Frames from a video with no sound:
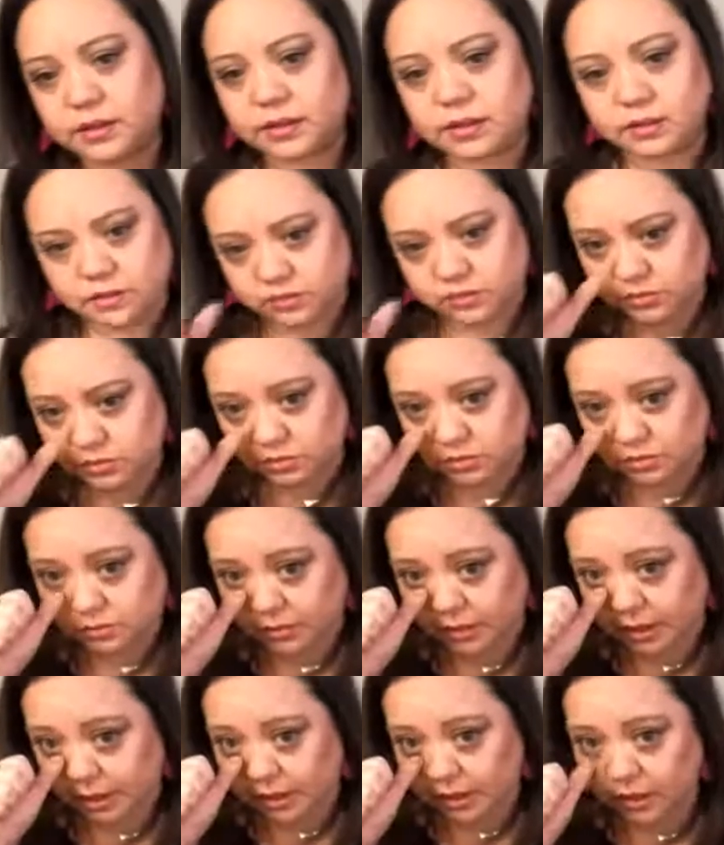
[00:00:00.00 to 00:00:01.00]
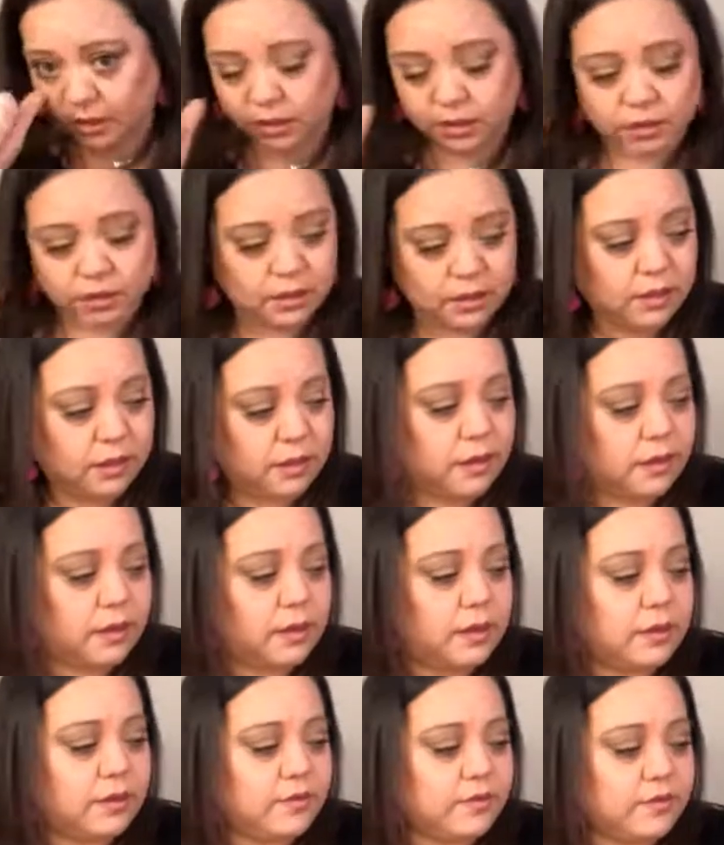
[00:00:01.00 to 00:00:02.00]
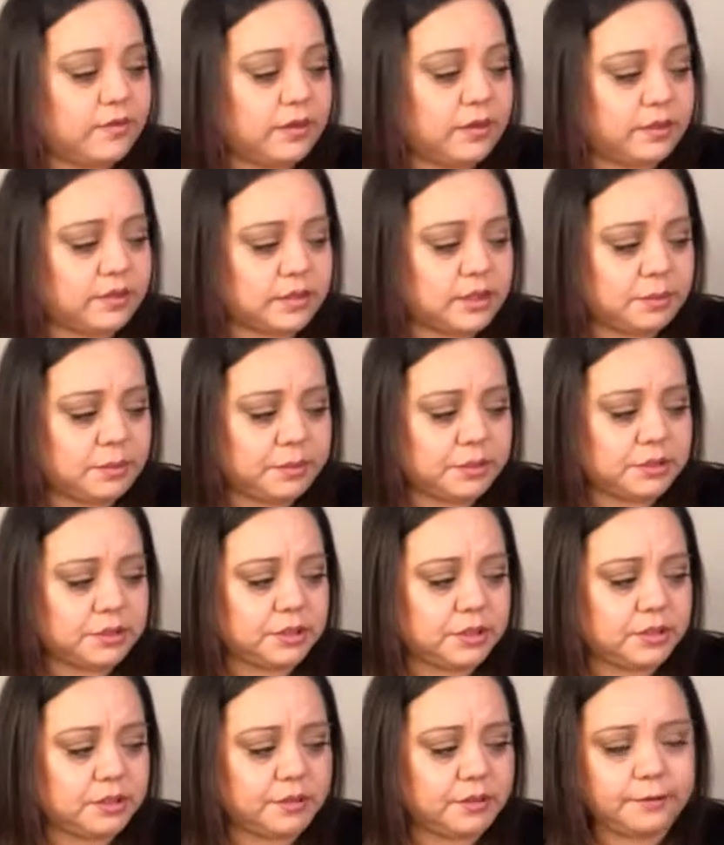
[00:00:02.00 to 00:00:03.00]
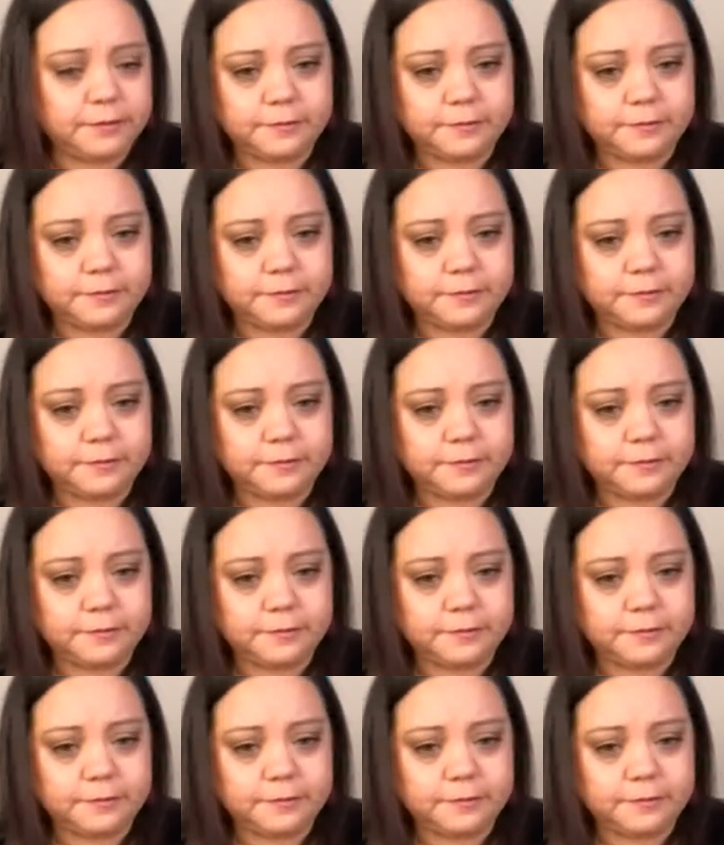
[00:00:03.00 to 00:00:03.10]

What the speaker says: the usual, right? For the temperature?